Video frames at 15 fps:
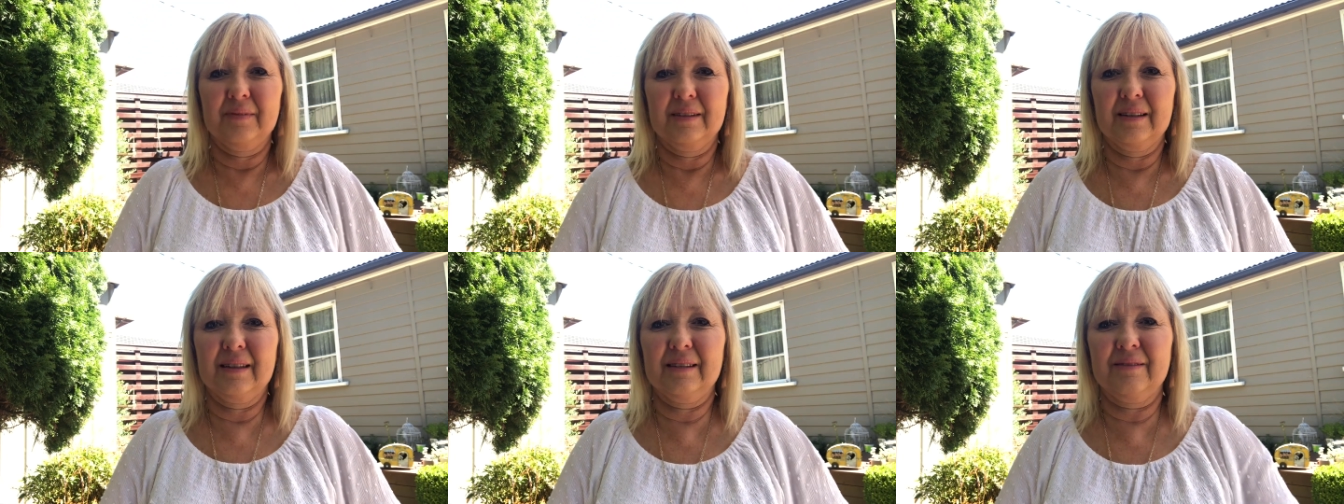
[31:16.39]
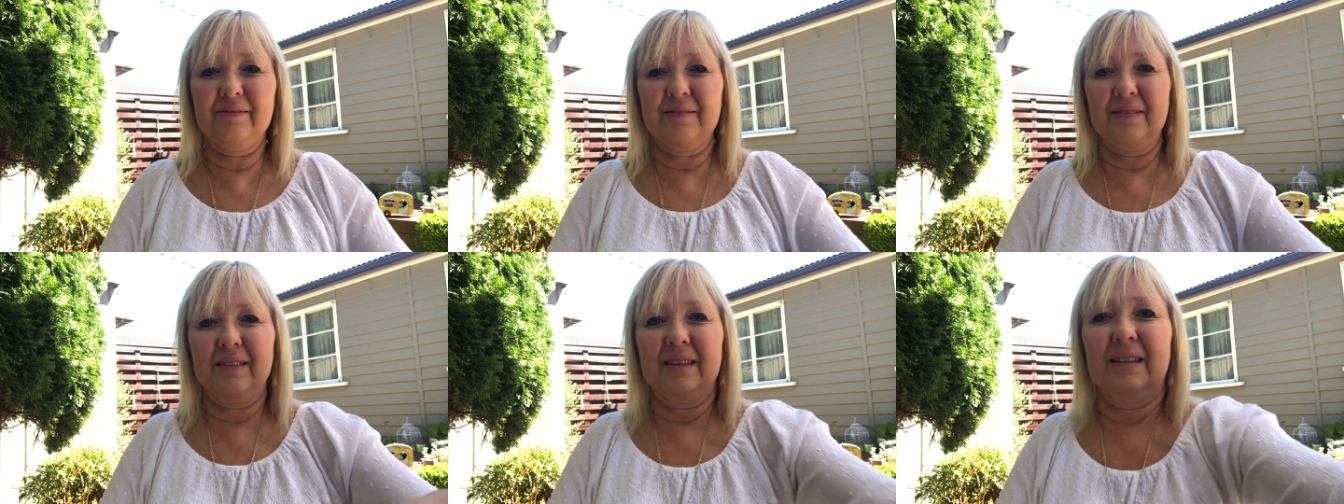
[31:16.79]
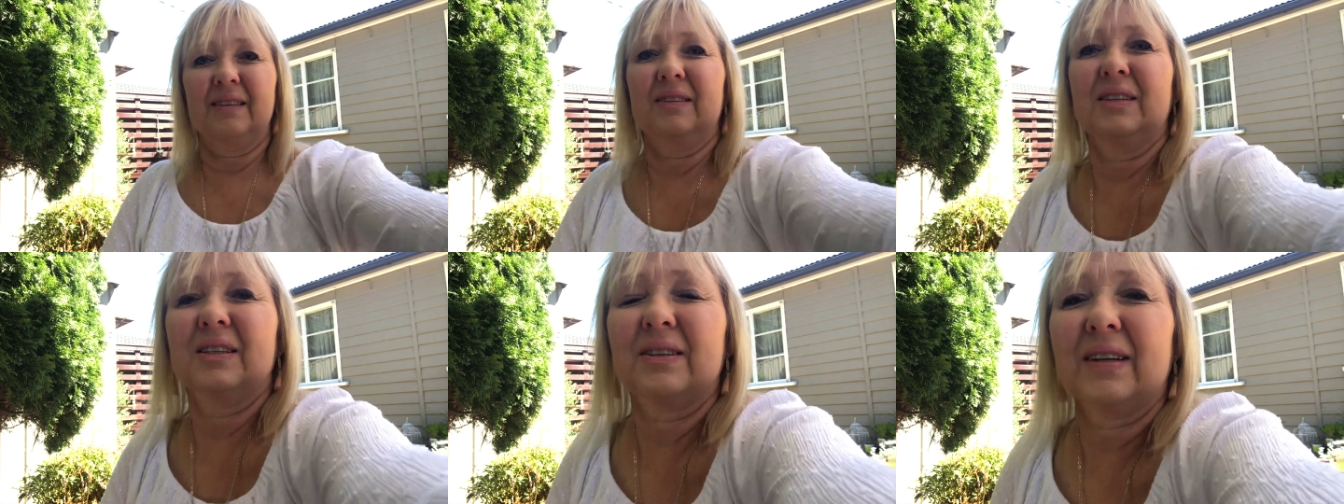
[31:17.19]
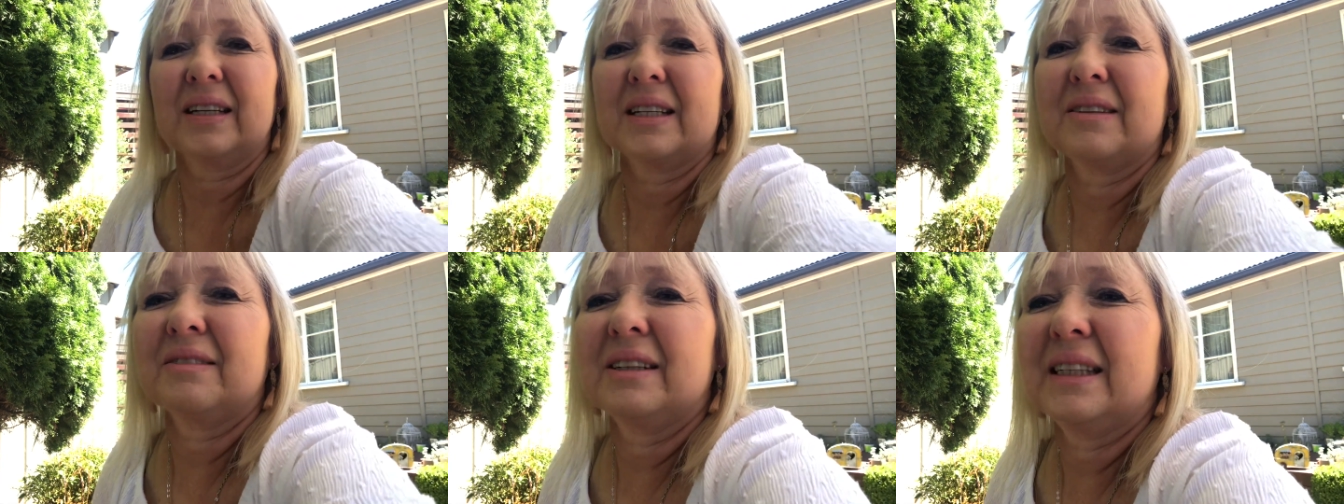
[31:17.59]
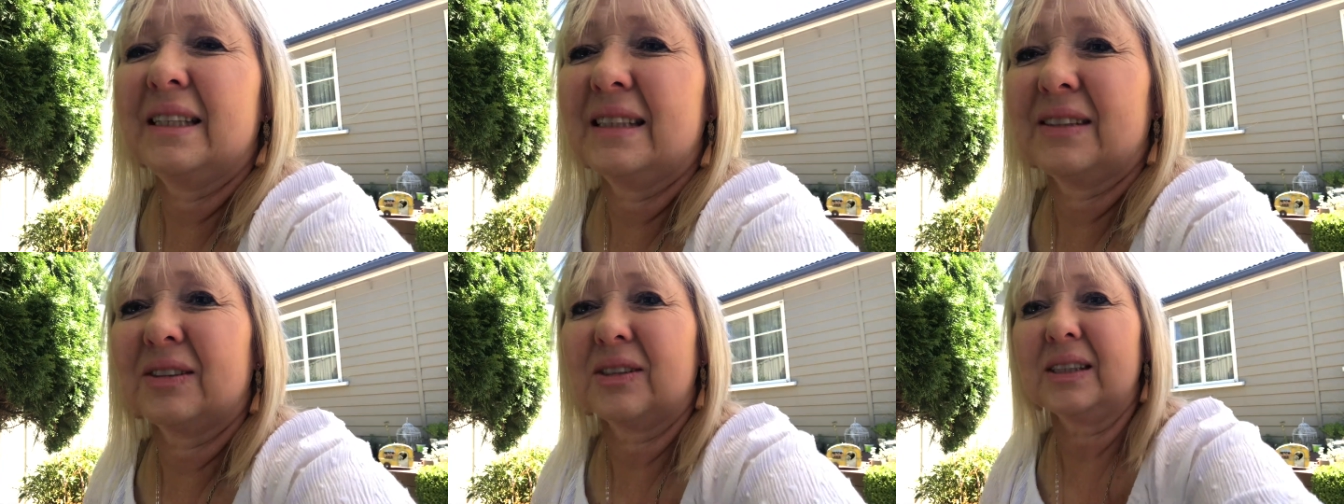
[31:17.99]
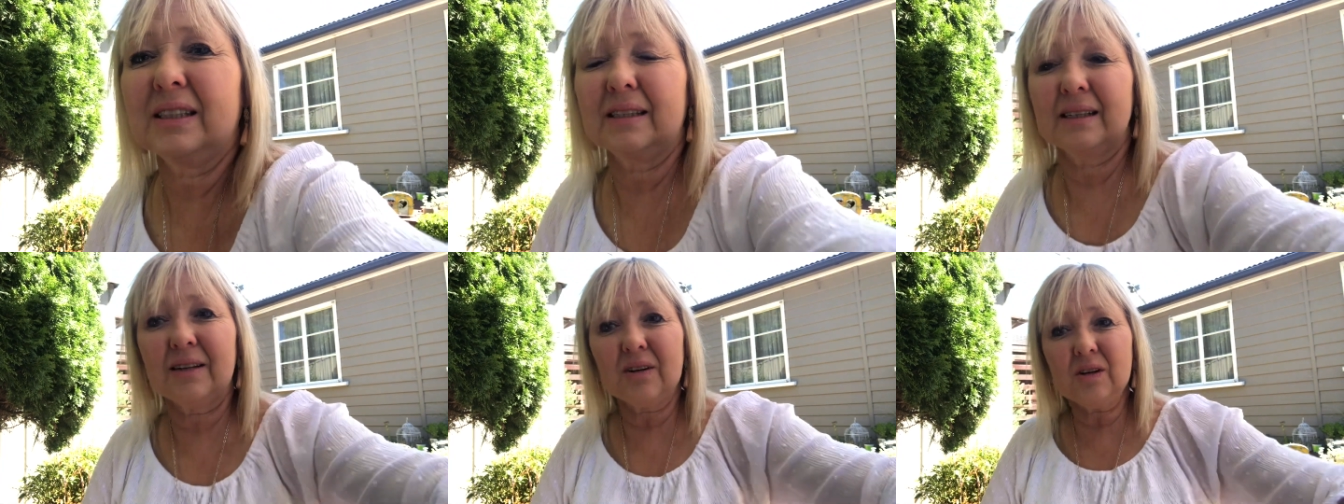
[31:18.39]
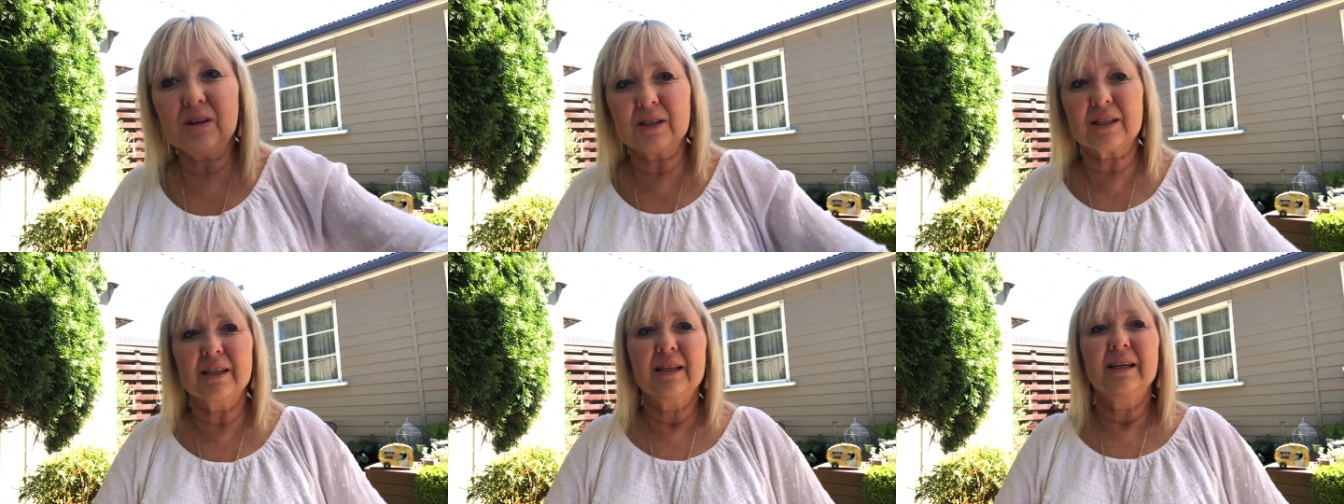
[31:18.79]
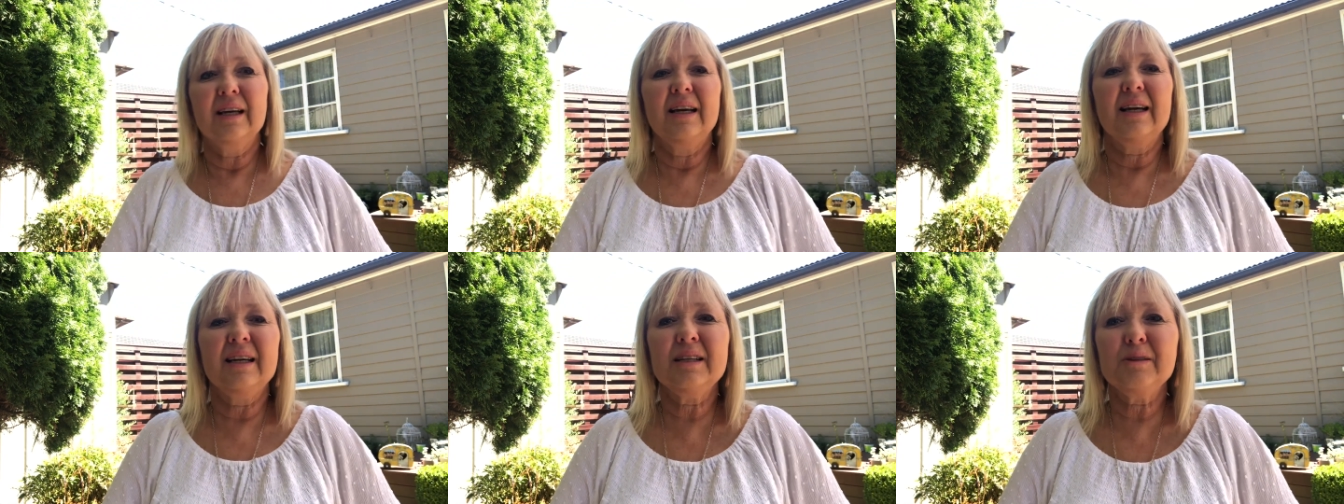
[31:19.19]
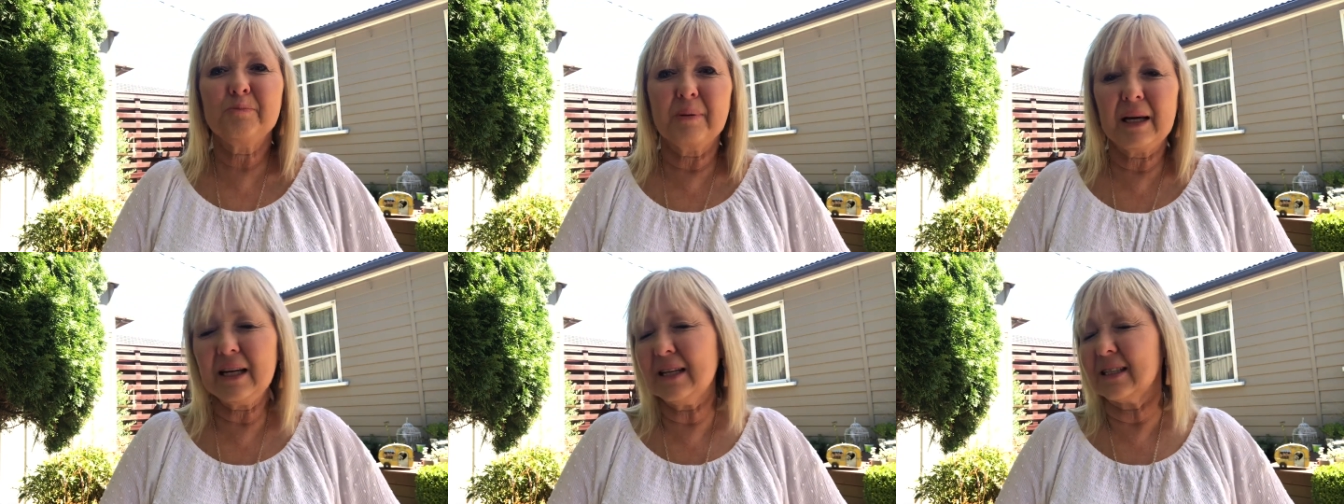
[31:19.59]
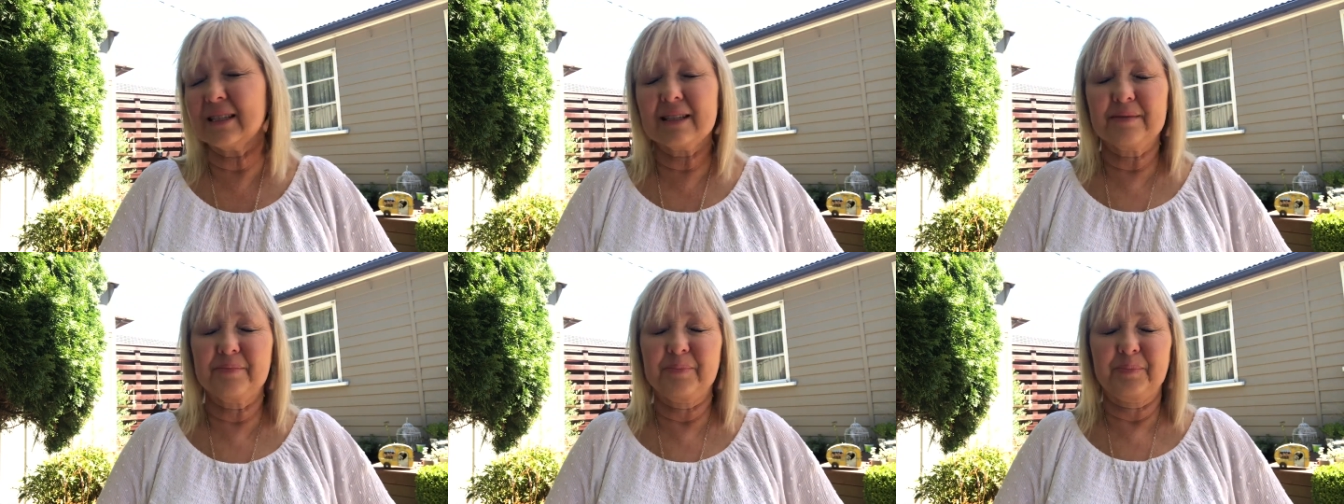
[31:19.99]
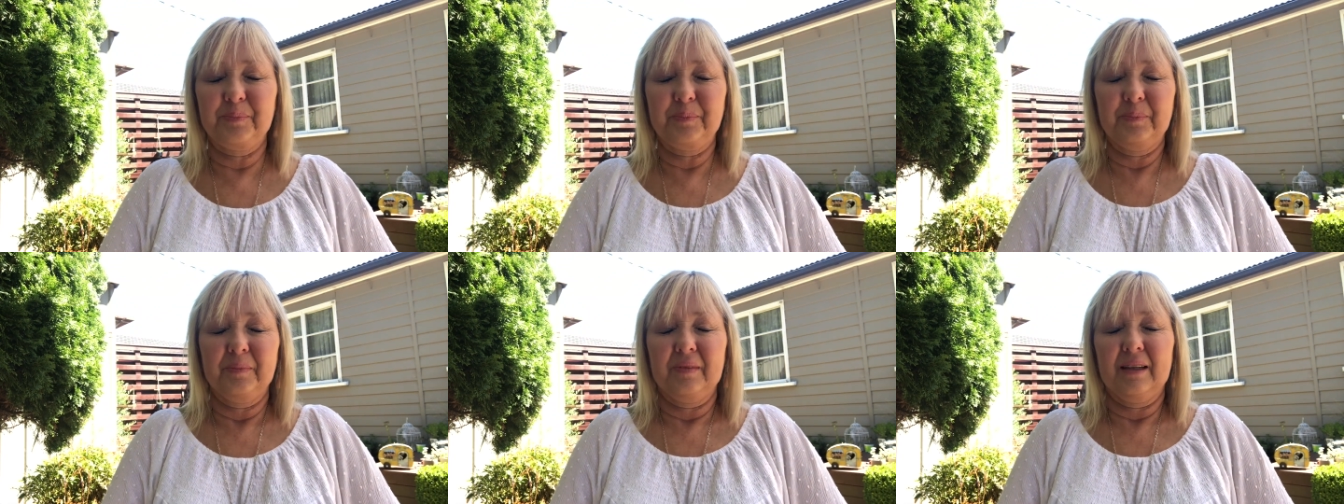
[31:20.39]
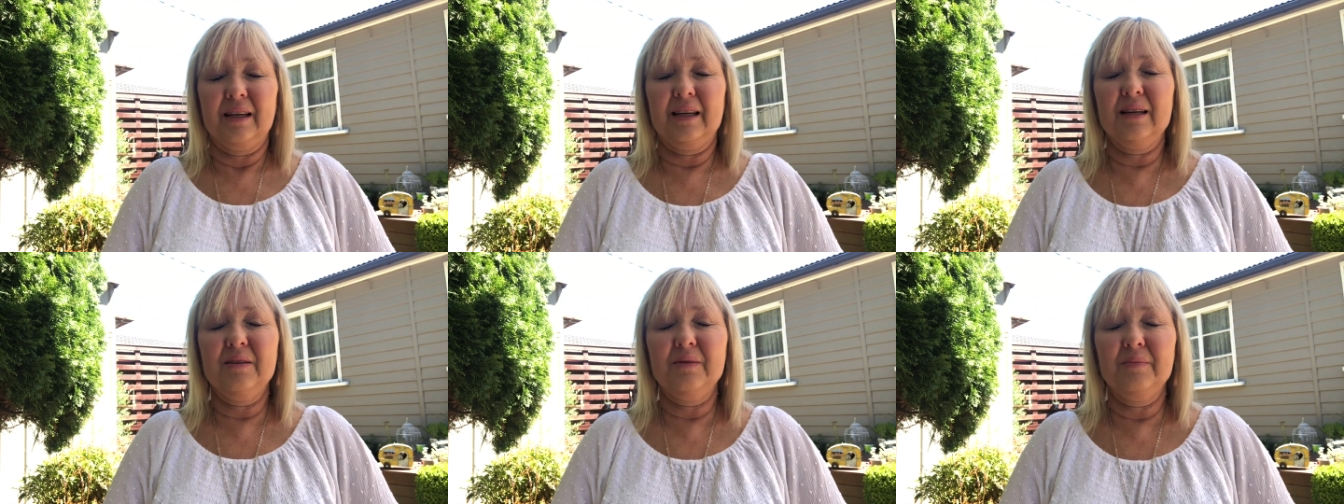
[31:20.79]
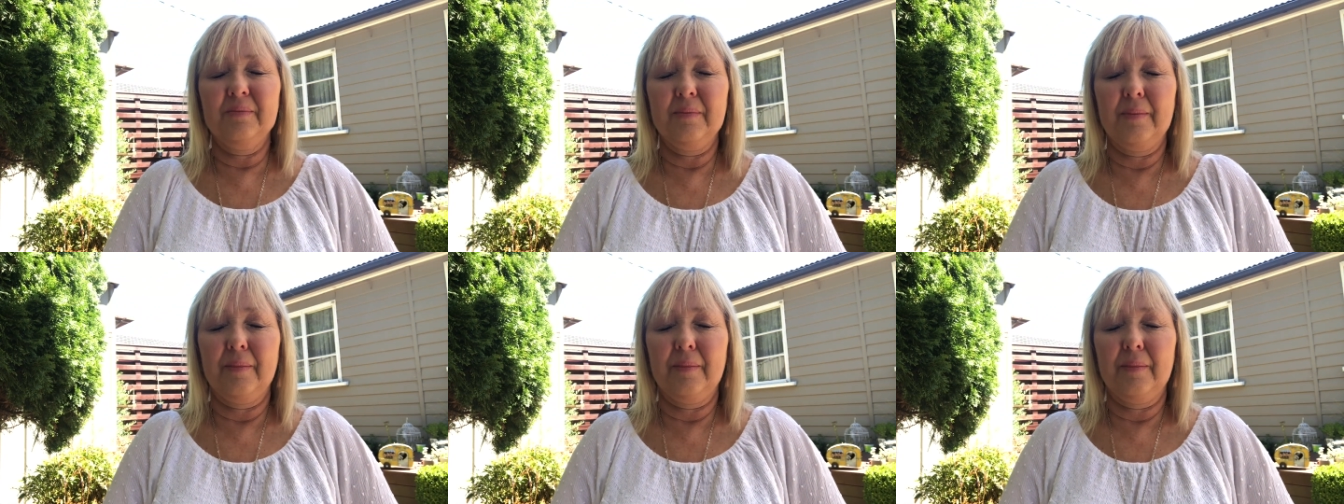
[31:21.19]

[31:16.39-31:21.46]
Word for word: No, got to scratch her ears on it. Gosh, how's pets? Hang on.